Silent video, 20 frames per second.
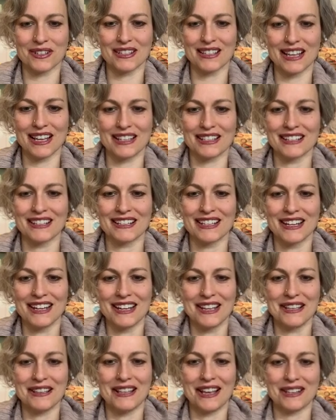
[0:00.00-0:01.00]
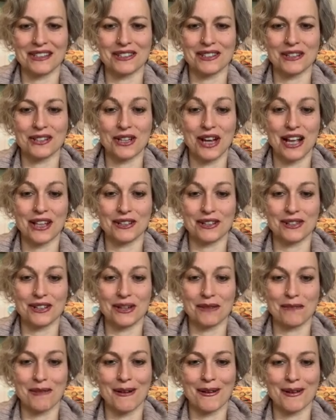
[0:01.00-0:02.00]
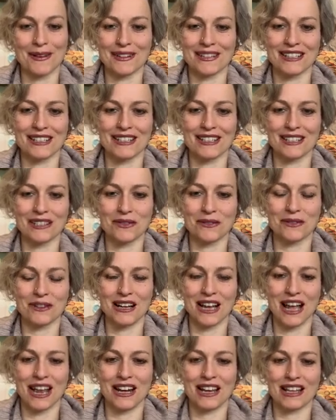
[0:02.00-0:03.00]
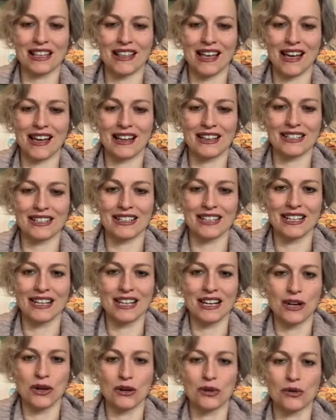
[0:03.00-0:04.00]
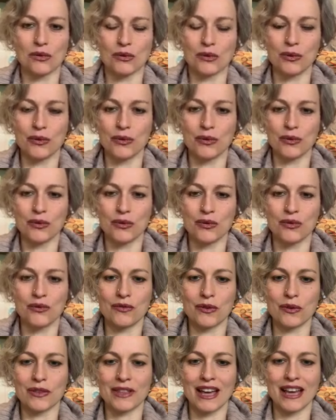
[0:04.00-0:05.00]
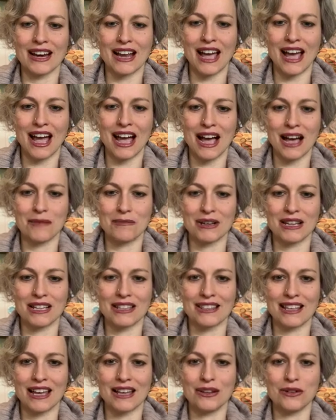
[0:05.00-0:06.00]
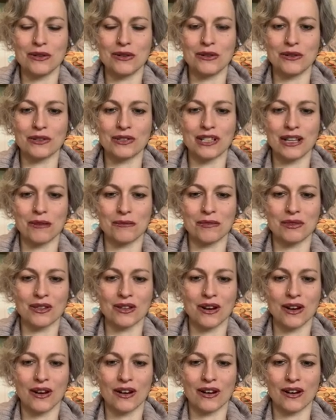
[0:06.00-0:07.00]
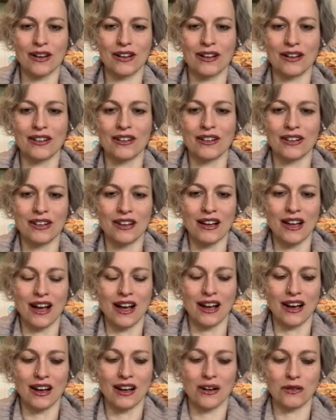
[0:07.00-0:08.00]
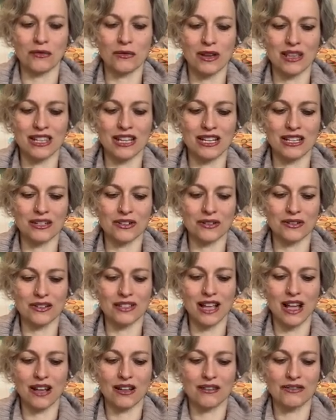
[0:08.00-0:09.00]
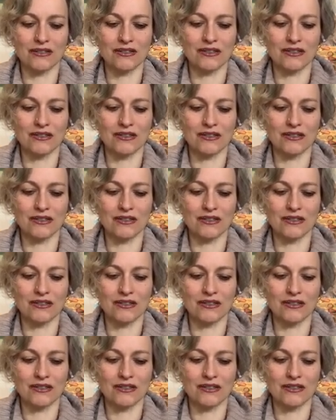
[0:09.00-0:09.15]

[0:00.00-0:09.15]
That's the challenging part, is creating that groove, or that habit, that new samskara within yourself.